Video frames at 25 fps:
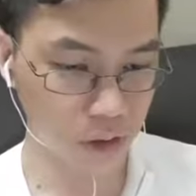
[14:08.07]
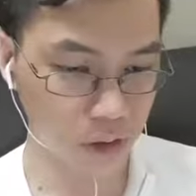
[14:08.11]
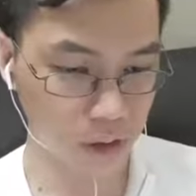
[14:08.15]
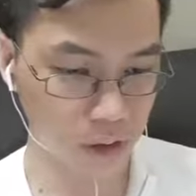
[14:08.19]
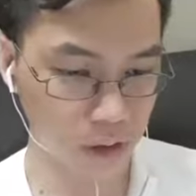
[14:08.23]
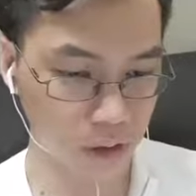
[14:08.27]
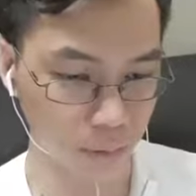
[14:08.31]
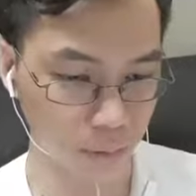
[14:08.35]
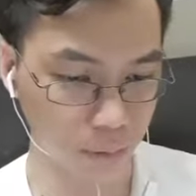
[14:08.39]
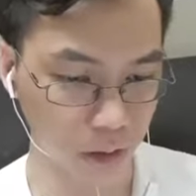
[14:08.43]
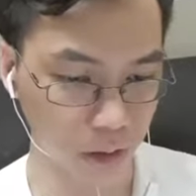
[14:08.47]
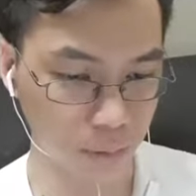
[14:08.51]

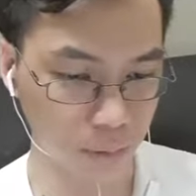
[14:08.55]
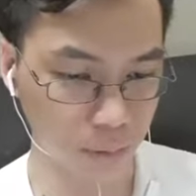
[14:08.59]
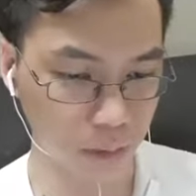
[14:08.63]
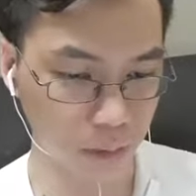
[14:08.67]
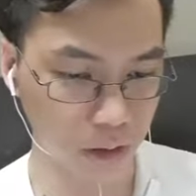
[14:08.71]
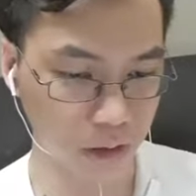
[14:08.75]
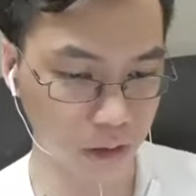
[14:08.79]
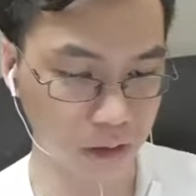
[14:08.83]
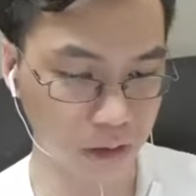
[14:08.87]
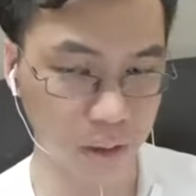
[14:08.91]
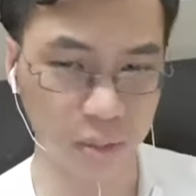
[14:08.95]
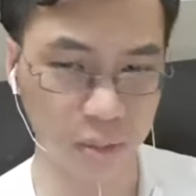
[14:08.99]
it might
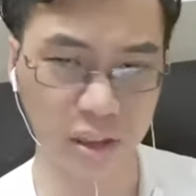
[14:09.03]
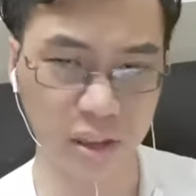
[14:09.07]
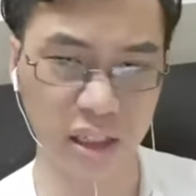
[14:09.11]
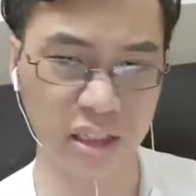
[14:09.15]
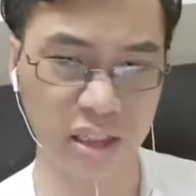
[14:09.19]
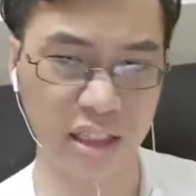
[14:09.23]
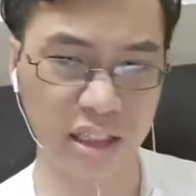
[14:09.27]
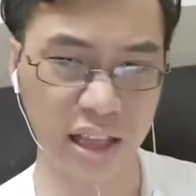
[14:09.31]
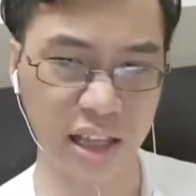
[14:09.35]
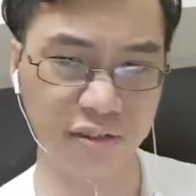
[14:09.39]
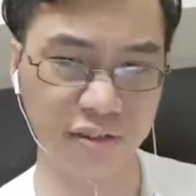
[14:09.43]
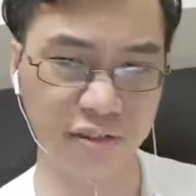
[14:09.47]
be something that's
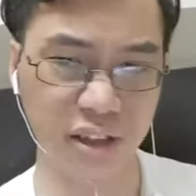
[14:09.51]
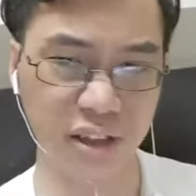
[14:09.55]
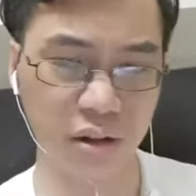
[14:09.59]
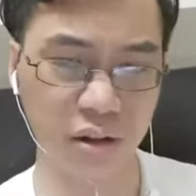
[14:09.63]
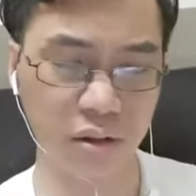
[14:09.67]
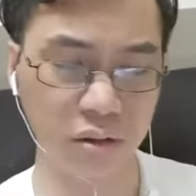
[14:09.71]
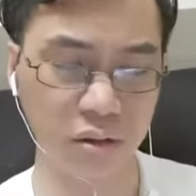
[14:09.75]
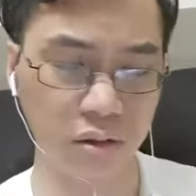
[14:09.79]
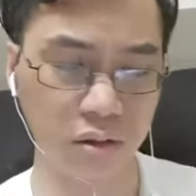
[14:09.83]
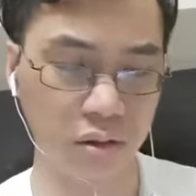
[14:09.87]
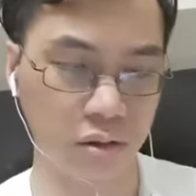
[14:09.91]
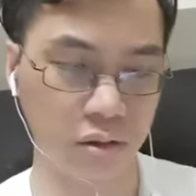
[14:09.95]
left out
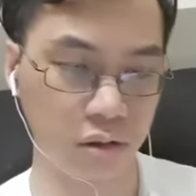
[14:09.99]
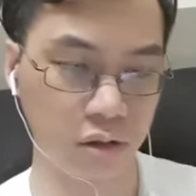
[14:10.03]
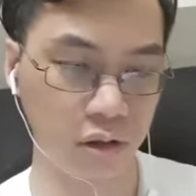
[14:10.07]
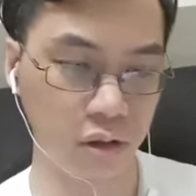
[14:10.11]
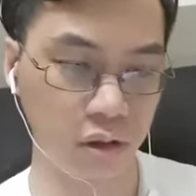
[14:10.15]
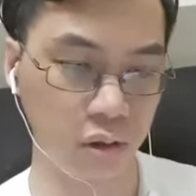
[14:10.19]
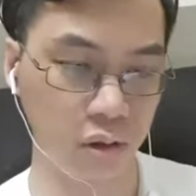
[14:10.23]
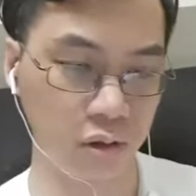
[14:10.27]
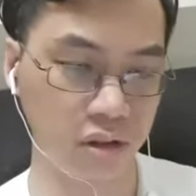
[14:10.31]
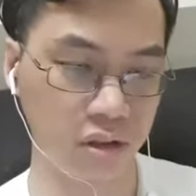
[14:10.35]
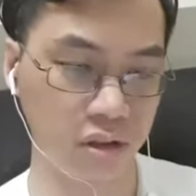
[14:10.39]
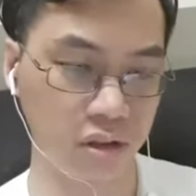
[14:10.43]
or it
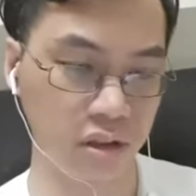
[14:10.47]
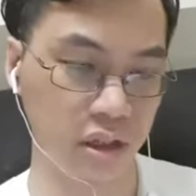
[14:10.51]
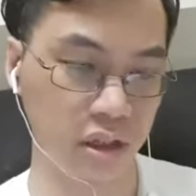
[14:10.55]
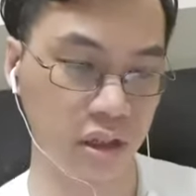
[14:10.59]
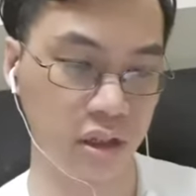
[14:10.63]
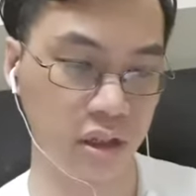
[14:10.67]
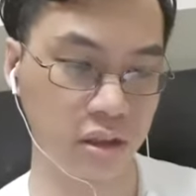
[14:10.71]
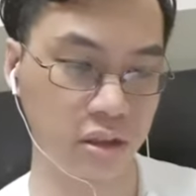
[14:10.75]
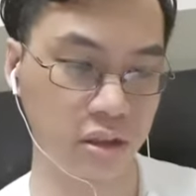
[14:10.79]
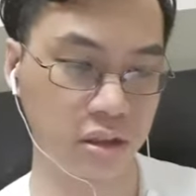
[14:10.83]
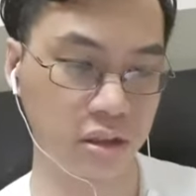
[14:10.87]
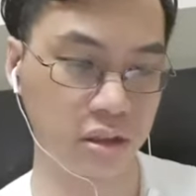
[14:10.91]
looks like
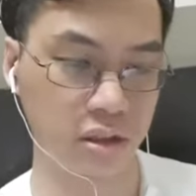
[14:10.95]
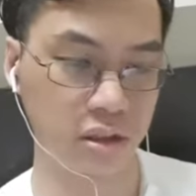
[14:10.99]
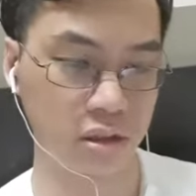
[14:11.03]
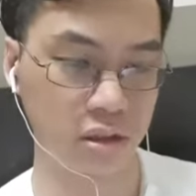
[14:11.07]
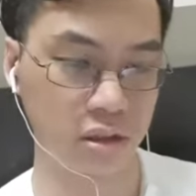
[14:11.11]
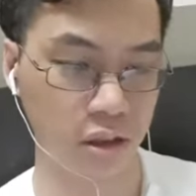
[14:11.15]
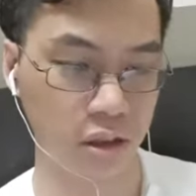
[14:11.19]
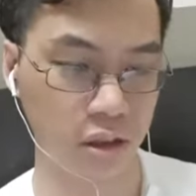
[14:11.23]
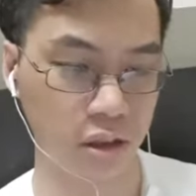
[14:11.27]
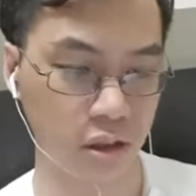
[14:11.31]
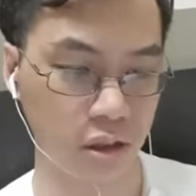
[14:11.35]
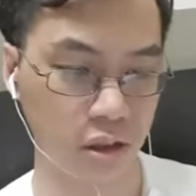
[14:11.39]
it's
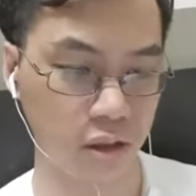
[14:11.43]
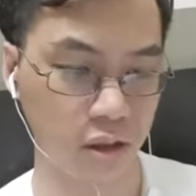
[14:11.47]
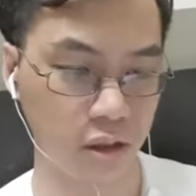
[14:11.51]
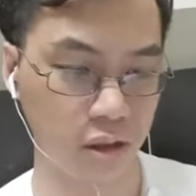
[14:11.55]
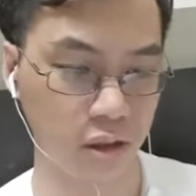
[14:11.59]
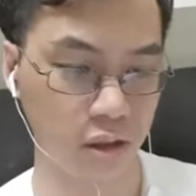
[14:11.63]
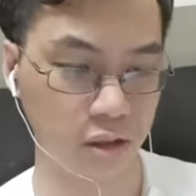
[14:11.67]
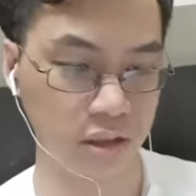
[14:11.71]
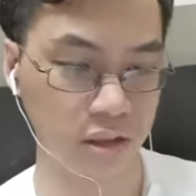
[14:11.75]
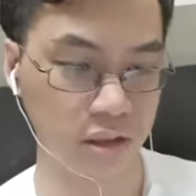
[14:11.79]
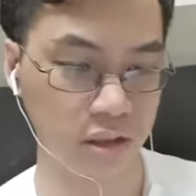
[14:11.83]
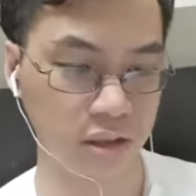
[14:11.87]

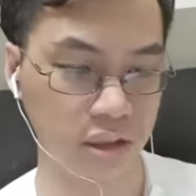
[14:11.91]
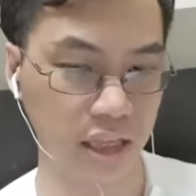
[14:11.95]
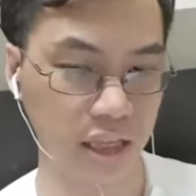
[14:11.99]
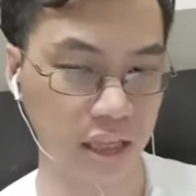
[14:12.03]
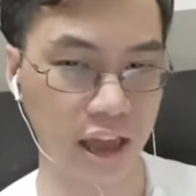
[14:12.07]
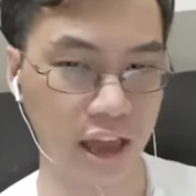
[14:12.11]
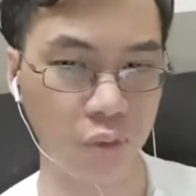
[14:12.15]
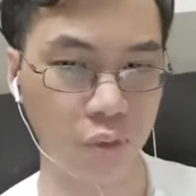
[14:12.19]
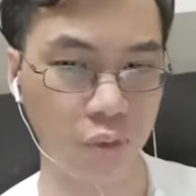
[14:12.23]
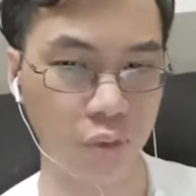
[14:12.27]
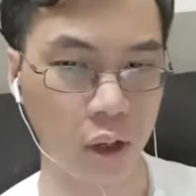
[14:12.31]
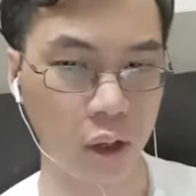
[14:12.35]
uh, doesn't
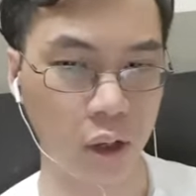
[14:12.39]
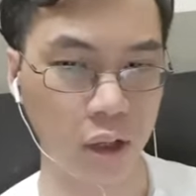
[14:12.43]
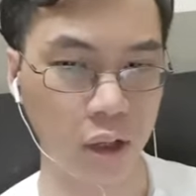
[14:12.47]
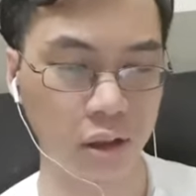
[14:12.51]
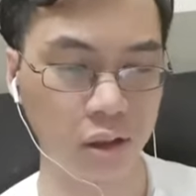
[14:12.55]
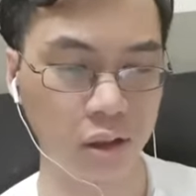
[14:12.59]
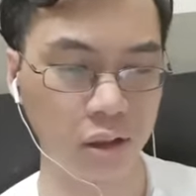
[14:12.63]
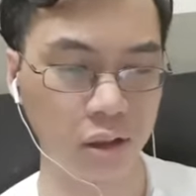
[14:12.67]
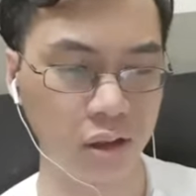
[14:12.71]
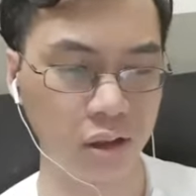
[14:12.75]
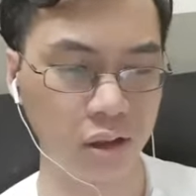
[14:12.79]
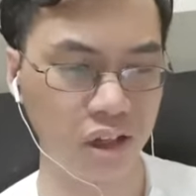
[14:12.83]
have one
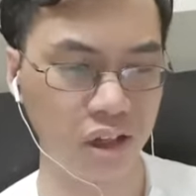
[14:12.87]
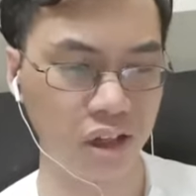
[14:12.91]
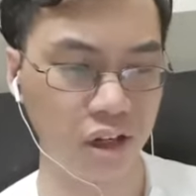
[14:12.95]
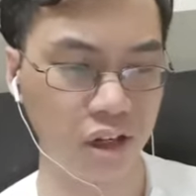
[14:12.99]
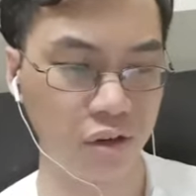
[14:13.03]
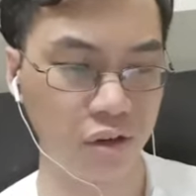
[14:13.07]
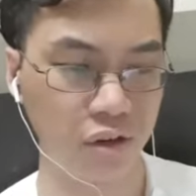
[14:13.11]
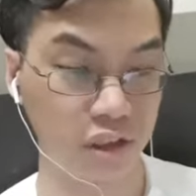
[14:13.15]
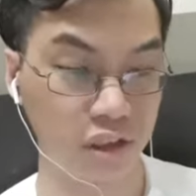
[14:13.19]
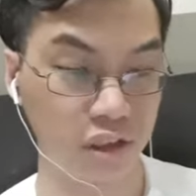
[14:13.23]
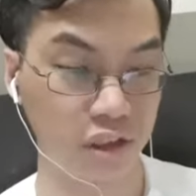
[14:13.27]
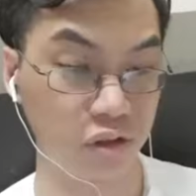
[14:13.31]

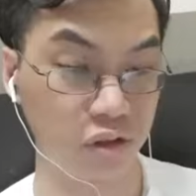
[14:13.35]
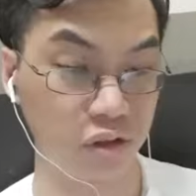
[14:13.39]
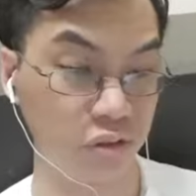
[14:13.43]
which is